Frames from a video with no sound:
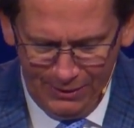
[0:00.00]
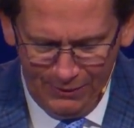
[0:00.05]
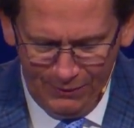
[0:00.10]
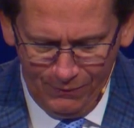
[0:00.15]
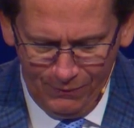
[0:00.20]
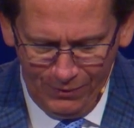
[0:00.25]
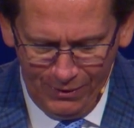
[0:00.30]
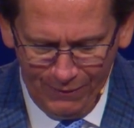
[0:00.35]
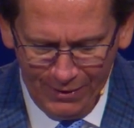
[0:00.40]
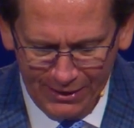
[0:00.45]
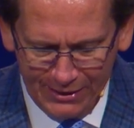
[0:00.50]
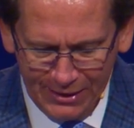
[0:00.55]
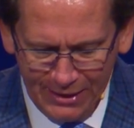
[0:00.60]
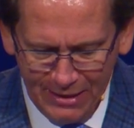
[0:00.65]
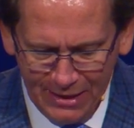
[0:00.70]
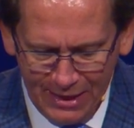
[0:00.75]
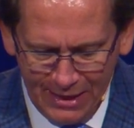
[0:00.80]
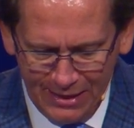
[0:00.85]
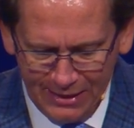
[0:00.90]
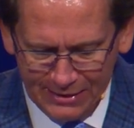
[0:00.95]
We
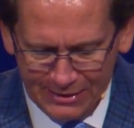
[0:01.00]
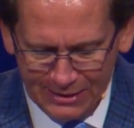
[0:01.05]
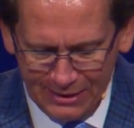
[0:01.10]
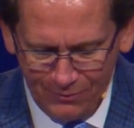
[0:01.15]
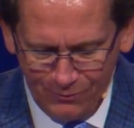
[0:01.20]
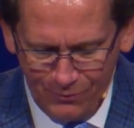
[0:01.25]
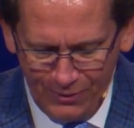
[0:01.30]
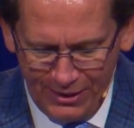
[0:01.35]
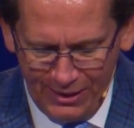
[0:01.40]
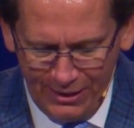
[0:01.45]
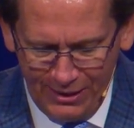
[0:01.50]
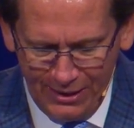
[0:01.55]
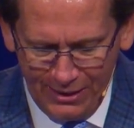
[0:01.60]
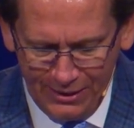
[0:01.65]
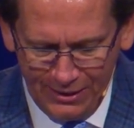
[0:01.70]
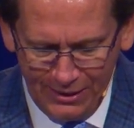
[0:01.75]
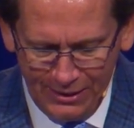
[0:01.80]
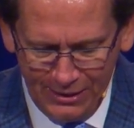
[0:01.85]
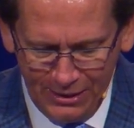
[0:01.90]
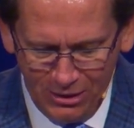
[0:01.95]
recognize that we
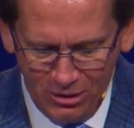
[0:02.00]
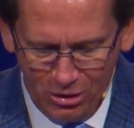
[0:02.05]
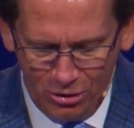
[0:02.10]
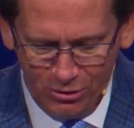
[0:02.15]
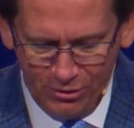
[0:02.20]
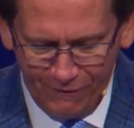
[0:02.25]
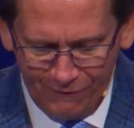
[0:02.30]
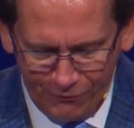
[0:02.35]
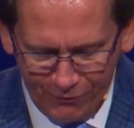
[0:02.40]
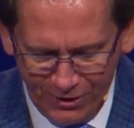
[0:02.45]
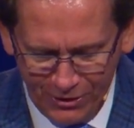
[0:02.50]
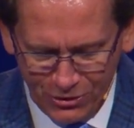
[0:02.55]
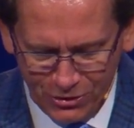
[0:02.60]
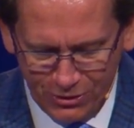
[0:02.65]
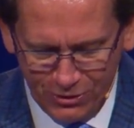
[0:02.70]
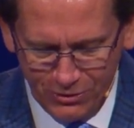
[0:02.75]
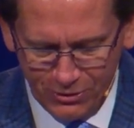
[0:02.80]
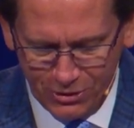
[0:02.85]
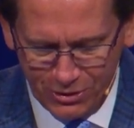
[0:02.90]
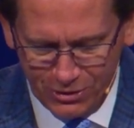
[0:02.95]
are a free
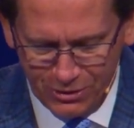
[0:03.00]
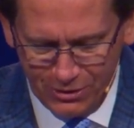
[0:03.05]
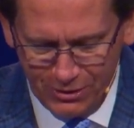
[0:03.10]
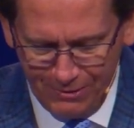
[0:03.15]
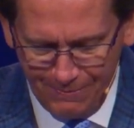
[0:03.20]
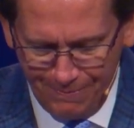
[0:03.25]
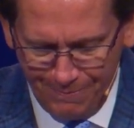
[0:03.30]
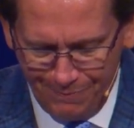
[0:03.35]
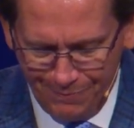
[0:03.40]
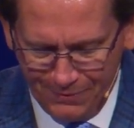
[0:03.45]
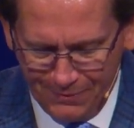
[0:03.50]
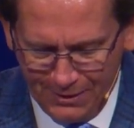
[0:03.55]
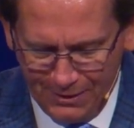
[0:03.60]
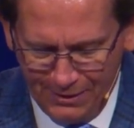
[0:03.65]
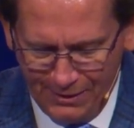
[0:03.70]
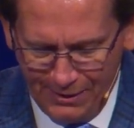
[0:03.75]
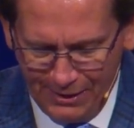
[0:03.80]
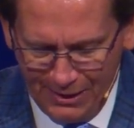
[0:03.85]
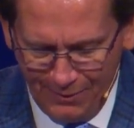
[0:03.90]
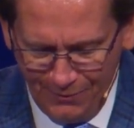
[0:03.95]
church
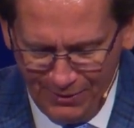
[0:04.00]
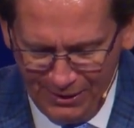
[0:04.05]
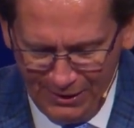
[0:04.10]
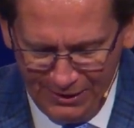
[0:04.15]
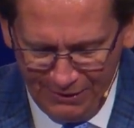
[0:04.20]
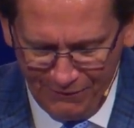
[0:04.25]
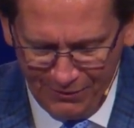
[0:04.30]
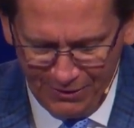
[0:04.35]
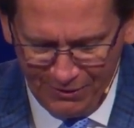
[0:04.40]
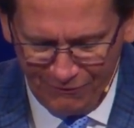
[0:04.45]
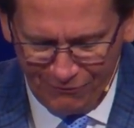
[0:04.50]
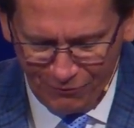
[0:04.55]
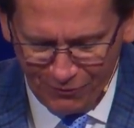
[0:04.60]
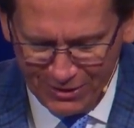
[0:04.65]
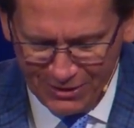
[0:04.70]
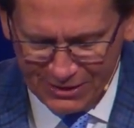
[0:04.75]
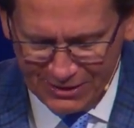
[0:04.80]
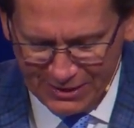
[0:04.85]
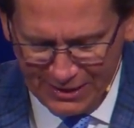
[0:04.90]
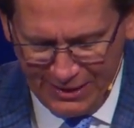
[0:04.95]
and we live in a
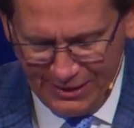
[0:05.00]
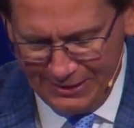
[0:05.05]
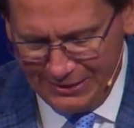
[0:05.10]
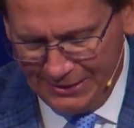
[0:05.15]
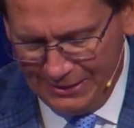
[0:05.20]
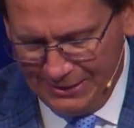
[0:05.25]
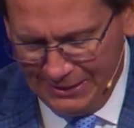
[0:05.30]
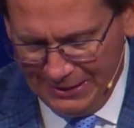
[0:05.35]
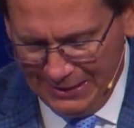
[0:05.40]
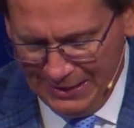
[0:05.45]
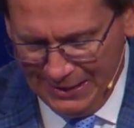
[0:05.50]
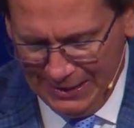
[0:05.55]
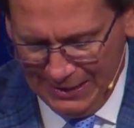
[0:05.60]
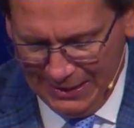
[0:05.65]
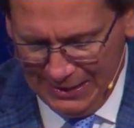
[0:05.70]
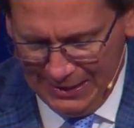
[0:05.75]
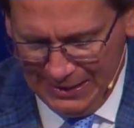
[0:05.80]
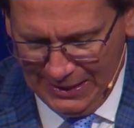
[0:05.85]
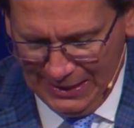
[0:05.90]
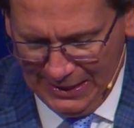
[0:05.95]
free state.
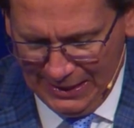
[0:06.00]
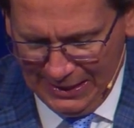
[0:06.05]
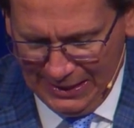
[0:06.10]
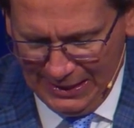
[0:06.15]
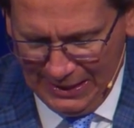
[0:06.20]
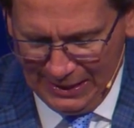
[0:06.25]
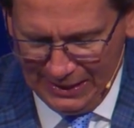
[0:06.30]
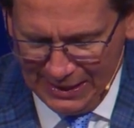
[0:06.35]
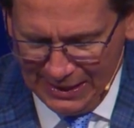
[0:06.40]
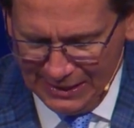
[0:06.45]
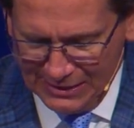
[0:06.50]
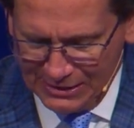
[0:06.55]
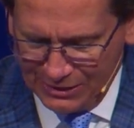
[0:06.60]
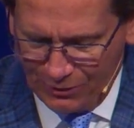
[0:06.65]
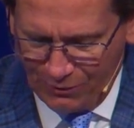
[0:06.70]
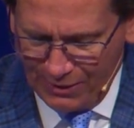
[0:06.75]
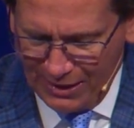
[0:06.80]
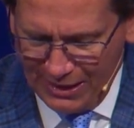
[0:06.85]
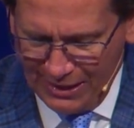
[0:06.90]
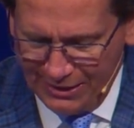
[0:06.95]
And that is a
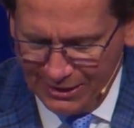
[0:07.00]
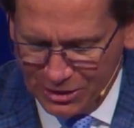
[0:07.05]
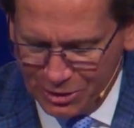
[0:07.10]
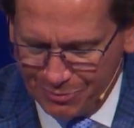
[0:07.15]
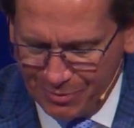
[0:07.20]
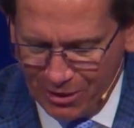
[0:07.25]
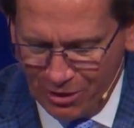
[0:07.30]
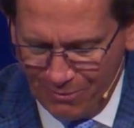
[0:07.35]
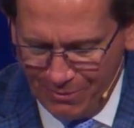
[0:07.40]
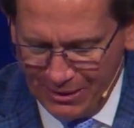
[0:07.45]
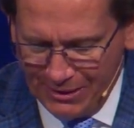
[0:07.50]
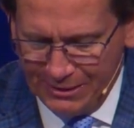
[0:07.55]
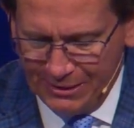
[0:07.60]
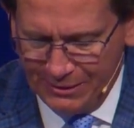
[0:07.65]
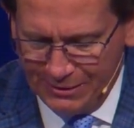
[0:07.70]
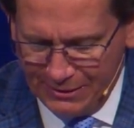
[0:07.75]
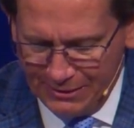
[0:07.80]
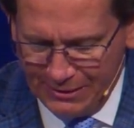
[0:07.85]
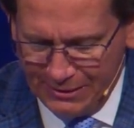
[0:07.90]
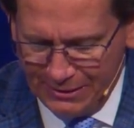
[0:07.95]
grand experiment
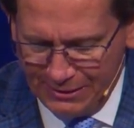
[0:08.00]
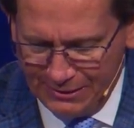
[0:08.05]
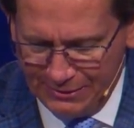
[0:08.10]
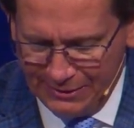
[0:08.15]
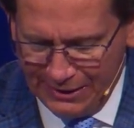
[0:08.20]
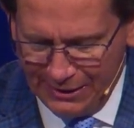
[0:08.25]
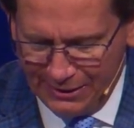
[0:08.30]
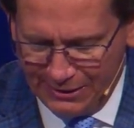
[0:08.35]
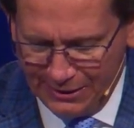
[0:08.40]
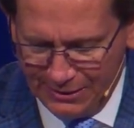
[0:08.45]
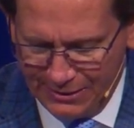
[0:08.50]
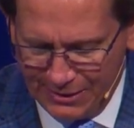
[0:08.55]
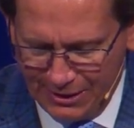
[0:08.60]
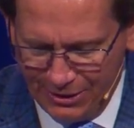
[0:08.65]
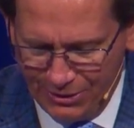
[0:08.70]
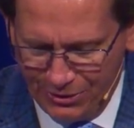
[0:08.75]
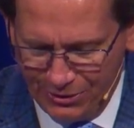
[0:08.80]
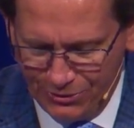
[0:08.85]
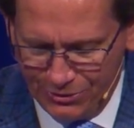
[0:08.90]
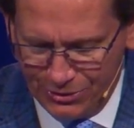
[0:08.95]
that
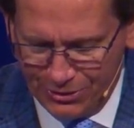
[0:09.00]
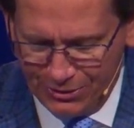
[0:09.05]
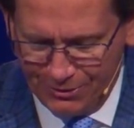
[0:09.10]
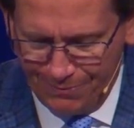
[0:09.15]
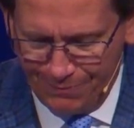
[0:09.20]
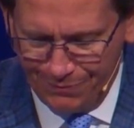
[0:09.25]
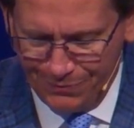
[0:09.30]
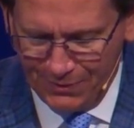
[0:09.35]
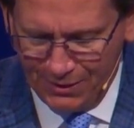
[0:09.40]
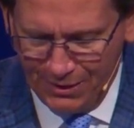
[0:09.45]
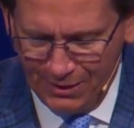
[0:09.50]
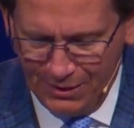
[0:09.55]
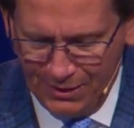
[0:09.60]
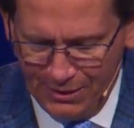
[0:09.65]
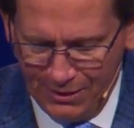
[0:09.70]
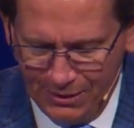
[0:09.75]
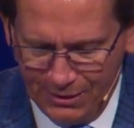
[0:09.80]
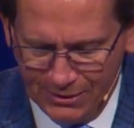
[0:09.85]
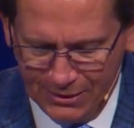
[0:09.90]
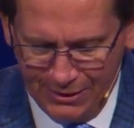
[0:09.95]
continues
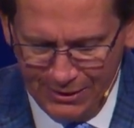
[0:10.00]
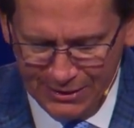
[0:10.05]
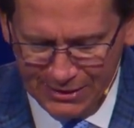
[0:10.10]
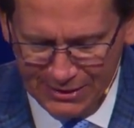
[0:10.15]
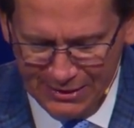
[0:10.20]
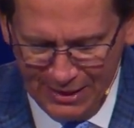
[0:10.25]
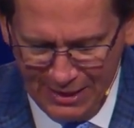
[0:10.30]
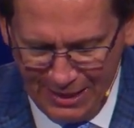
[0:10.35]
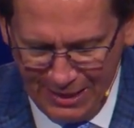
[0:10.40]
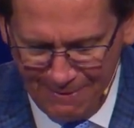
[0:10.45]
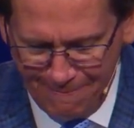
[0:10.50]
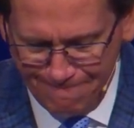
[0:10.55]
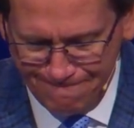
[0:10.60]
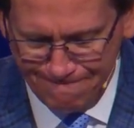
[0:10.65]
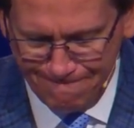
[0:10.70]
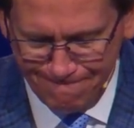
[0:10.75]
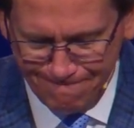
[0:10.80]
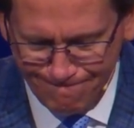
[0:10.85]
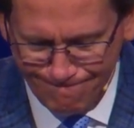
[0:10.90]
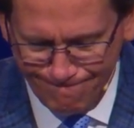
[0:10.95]
to this day.
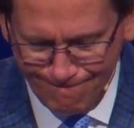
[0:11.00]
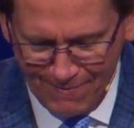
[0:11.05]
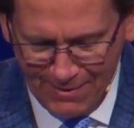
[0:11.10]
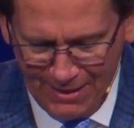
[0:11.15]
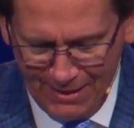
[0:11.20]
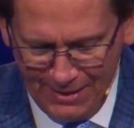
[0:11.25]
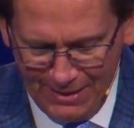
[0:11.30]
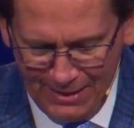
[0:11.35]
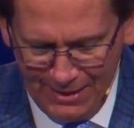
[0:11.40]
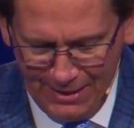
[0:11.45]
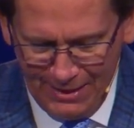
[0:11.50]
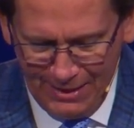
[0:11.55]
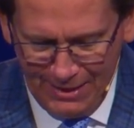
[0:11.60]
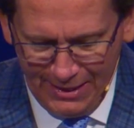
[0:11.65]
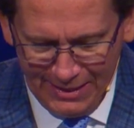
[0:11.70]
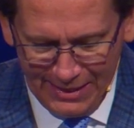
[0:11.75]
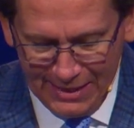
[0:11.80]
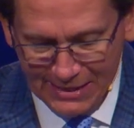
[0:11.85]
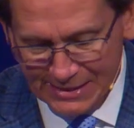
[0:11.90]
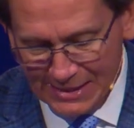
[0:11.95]

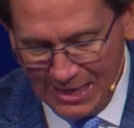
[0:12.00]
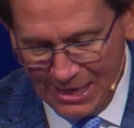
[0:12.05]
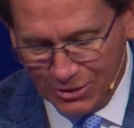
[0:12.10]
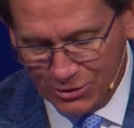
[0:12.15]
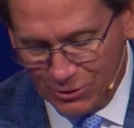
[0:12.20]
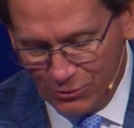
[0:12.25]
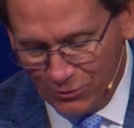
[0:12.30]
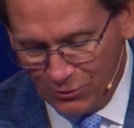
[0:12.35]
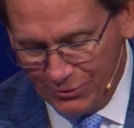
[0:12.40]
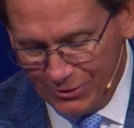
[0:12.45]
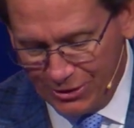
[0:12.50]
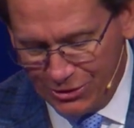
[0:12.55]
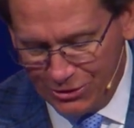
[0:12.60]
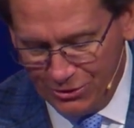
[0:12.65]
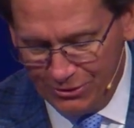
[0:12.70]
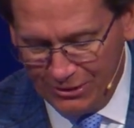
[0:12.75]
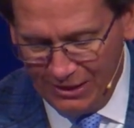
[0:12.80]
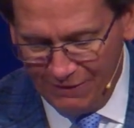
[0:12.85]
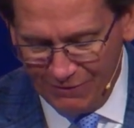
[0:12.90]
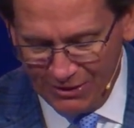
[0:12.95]
And I just ask, Lord, that
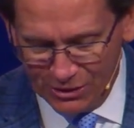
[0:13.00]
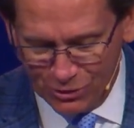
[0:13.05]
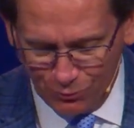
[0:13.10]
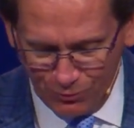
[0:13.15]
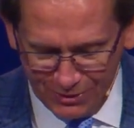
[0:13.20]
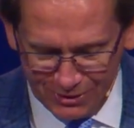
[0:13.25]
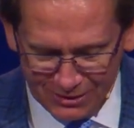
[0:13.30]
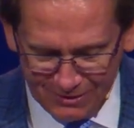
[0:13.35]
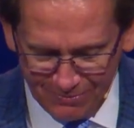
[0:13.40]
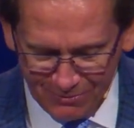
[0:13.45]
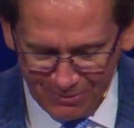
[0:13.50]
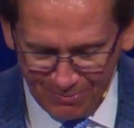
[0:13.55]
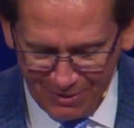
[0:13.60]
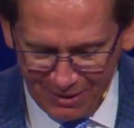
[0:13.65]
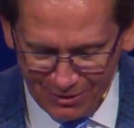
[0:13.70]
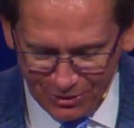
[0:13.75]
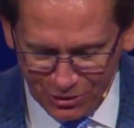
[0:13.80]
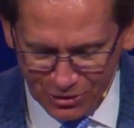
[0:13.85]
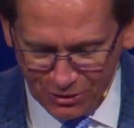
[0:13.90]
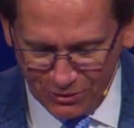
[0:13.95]
you'd give us wisdom to
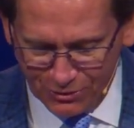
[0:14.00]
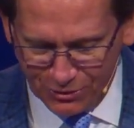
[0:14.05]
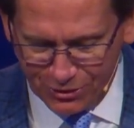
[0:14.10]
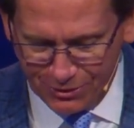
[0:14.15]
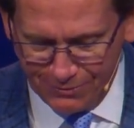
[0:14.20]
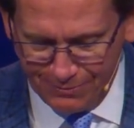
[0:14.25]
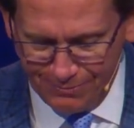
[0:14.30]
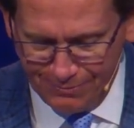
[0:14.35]
be the church